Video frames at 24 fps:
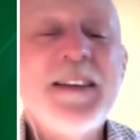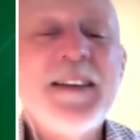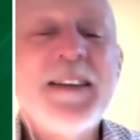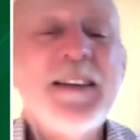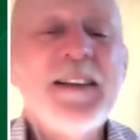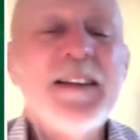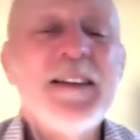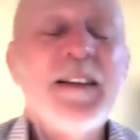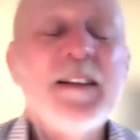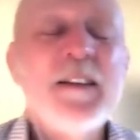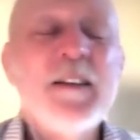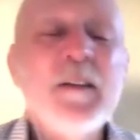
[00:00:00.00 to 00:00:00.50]

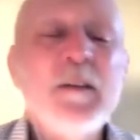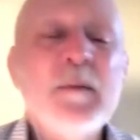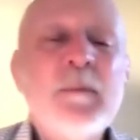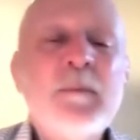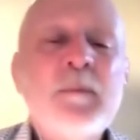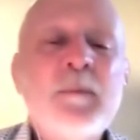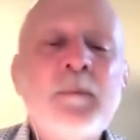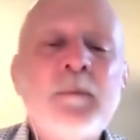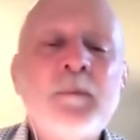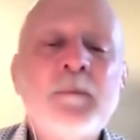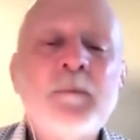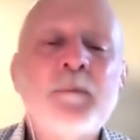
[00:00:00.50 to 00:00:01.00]

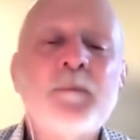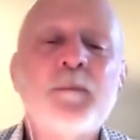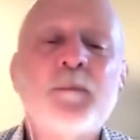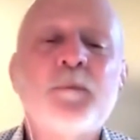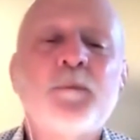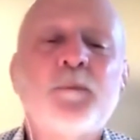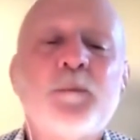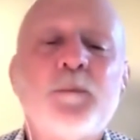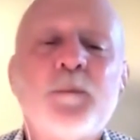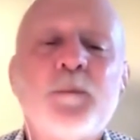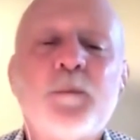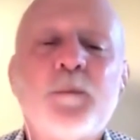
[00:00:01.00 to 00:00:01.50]

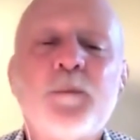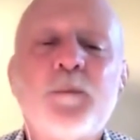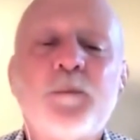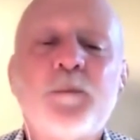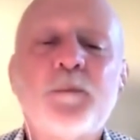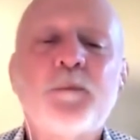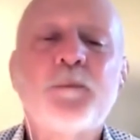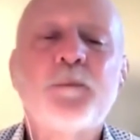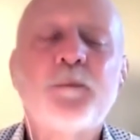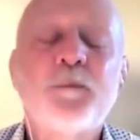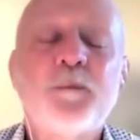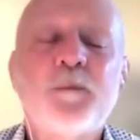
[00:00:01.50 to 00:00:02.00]

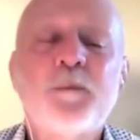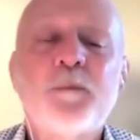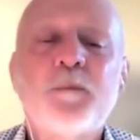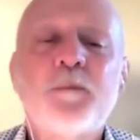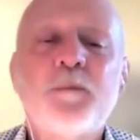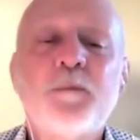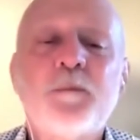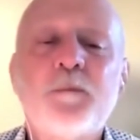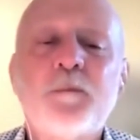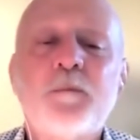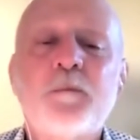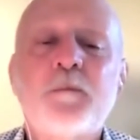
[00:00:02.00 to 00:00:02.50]

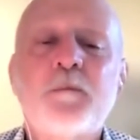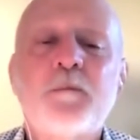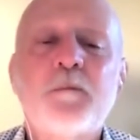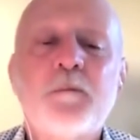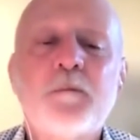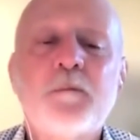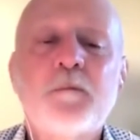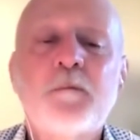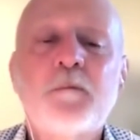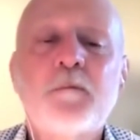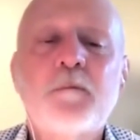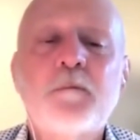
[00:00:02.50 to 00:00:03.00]

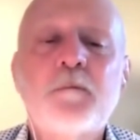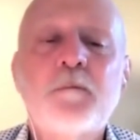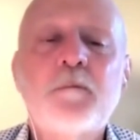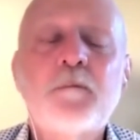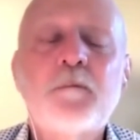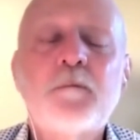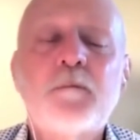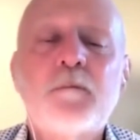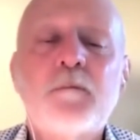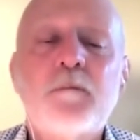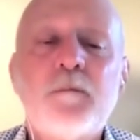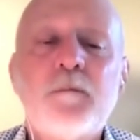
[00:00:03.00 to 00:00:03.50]

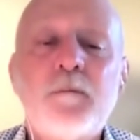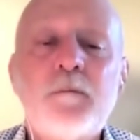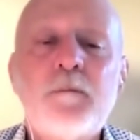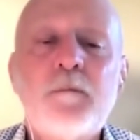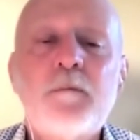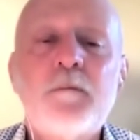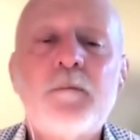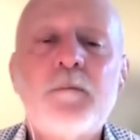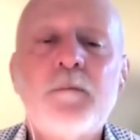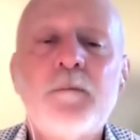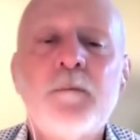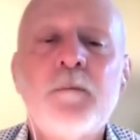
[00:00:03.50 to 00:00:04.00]

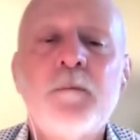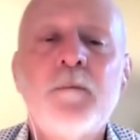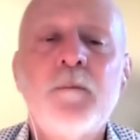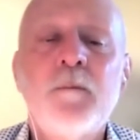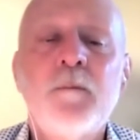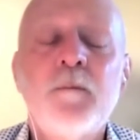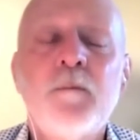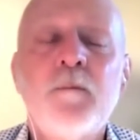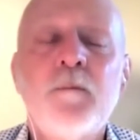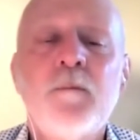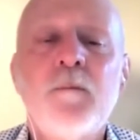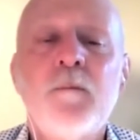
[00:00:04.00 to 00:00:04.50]

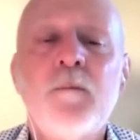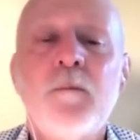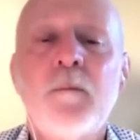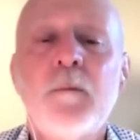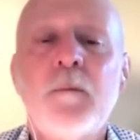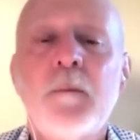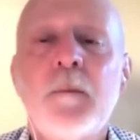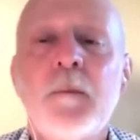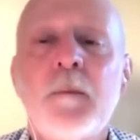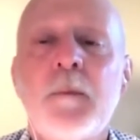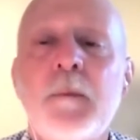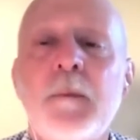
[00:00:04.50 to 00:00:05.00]

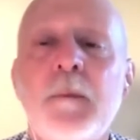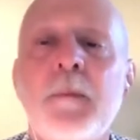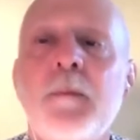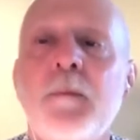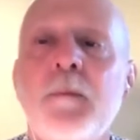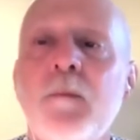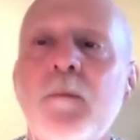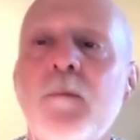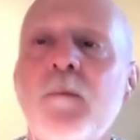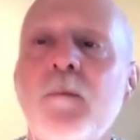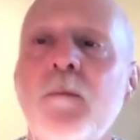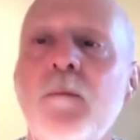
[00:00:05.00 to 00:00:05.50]

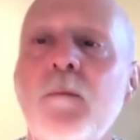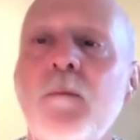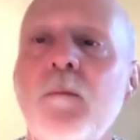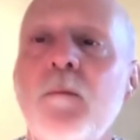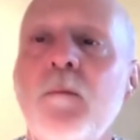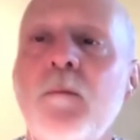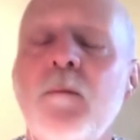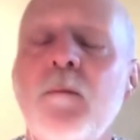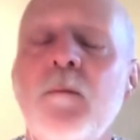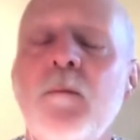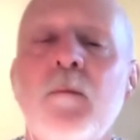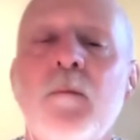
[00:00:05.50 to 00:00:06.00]

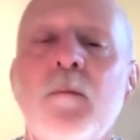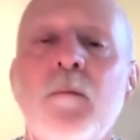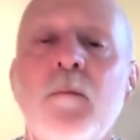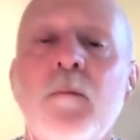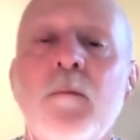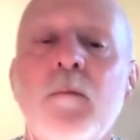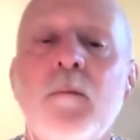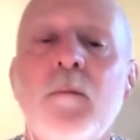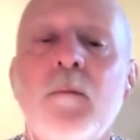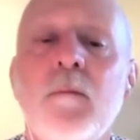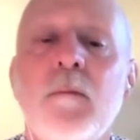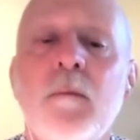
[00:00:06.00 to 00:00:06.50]

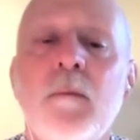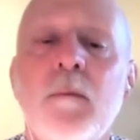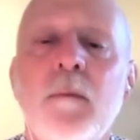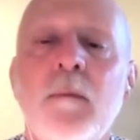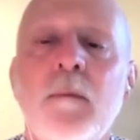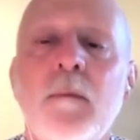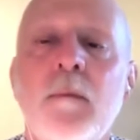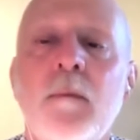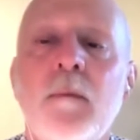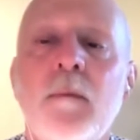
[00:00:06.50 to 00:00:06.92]
[no speech]